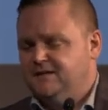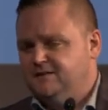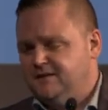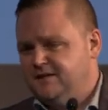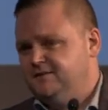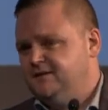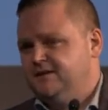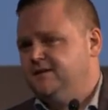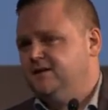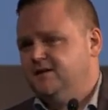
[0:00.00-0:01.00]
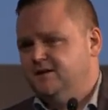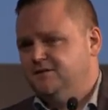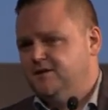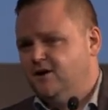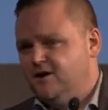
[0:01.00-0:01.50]

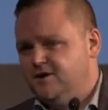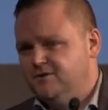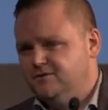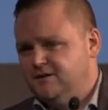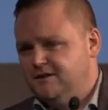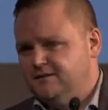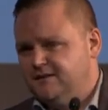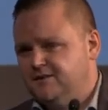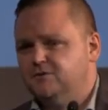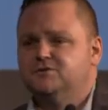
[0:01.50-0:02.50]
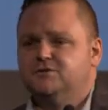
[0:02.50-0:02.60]
they argued that there was